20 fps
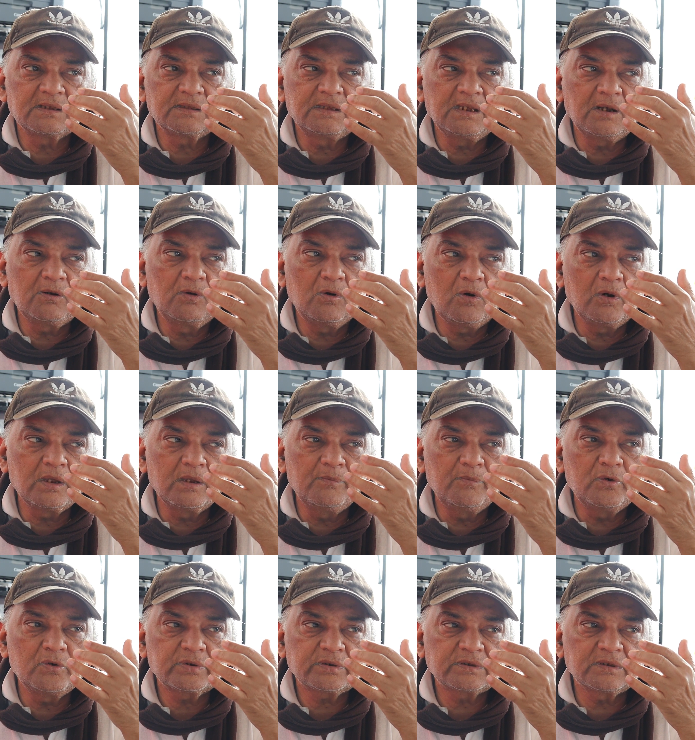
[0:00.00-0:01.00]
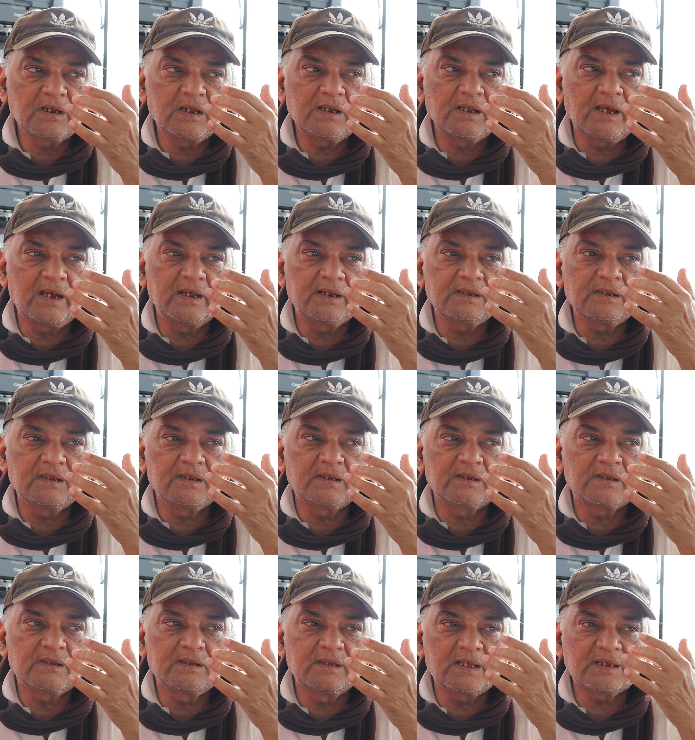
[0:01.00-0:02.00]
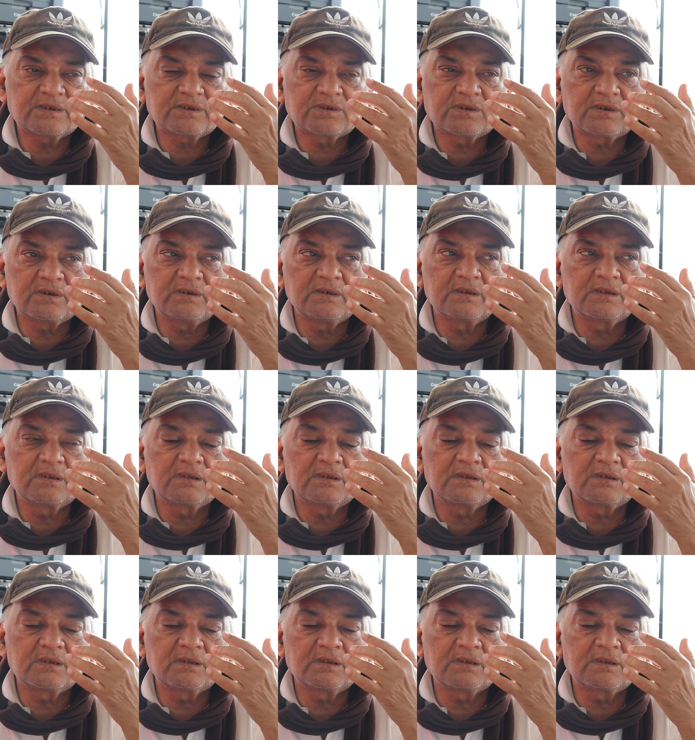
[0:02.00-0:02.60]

They go emotional and lust,